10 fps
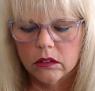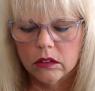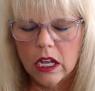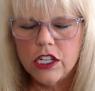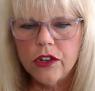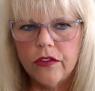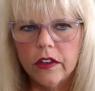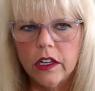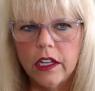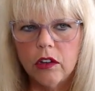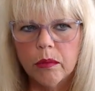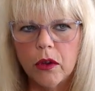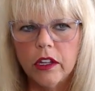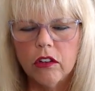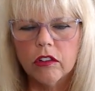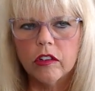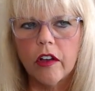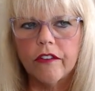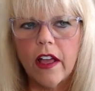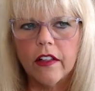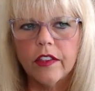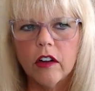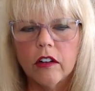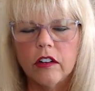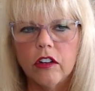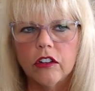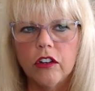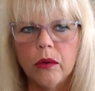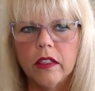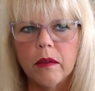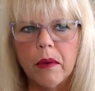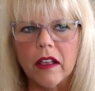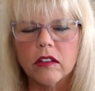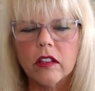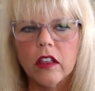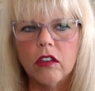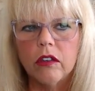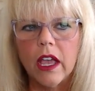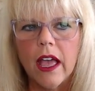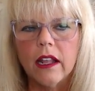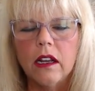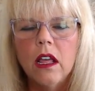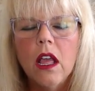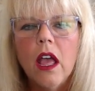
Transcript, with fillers: I do feel like you're putting yourself out there and you're doing the best that you can,